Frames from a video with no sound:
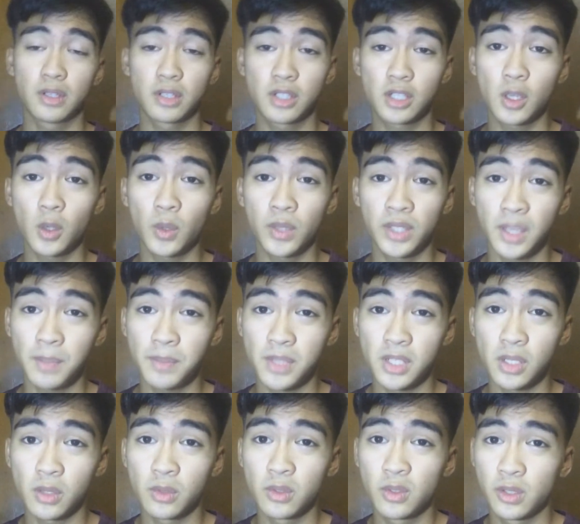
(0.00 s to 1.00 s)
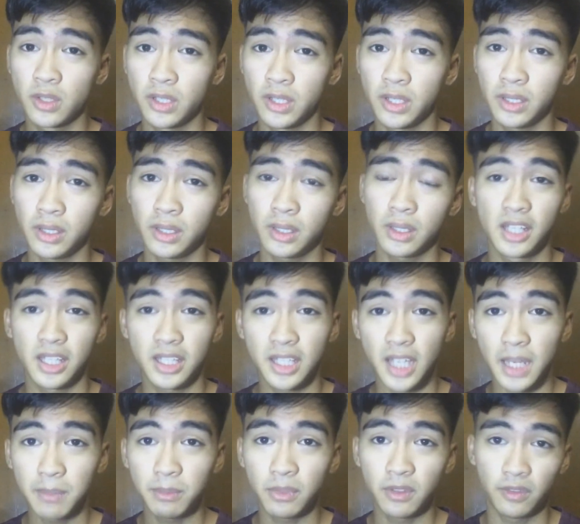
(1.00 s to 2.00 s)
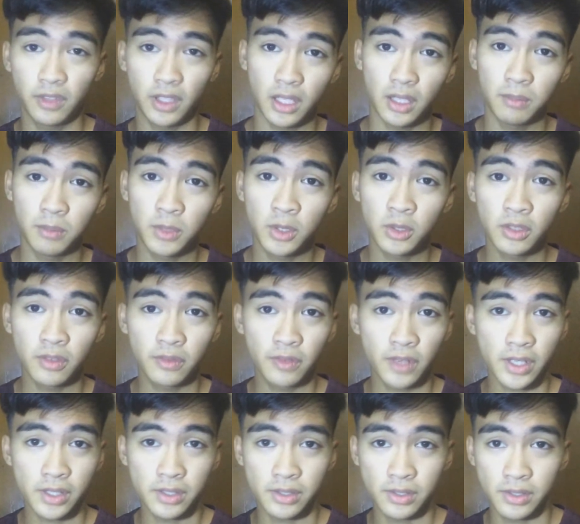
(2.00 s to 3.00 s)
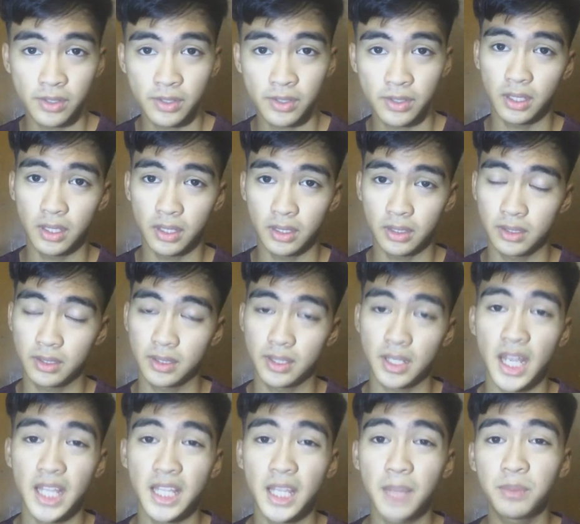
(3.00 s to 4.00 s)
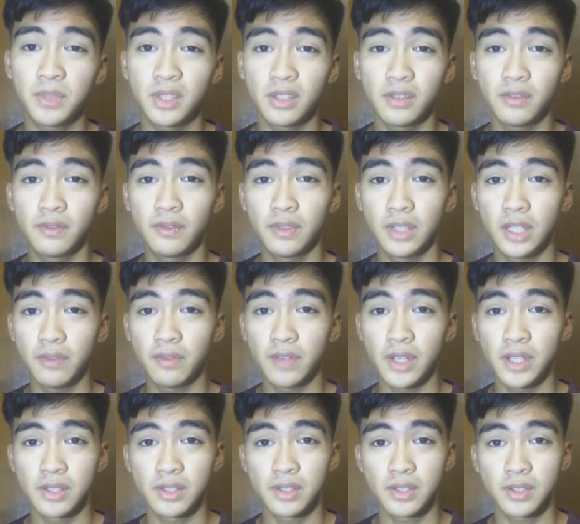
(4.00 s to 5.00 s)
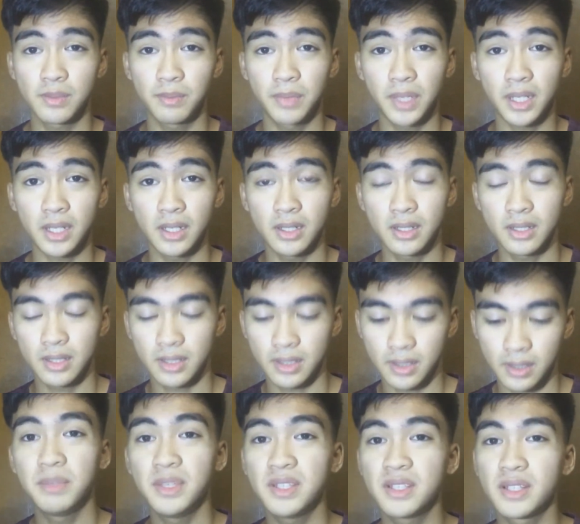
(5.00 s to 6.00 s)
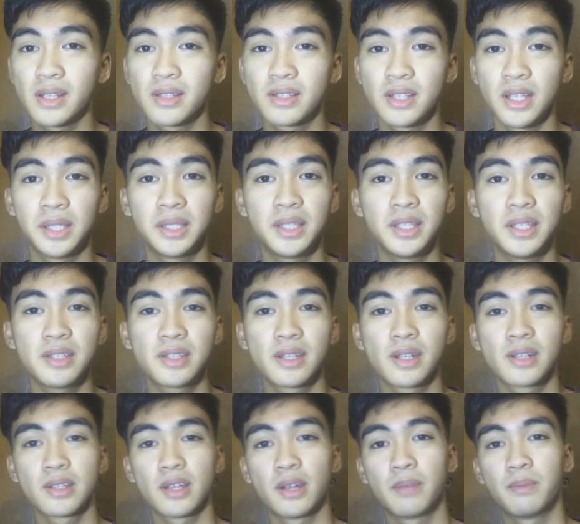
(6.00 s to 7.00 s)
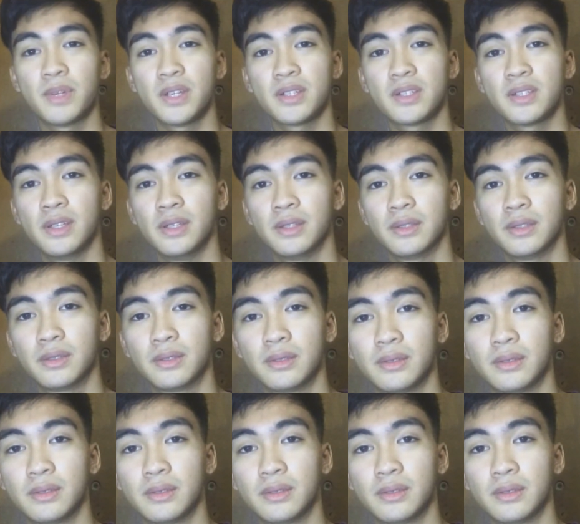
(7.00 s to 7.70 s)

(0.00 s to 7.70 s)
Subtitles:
So in episode 3, the type of immune defense is adaptive defense because B cells and T cells are present.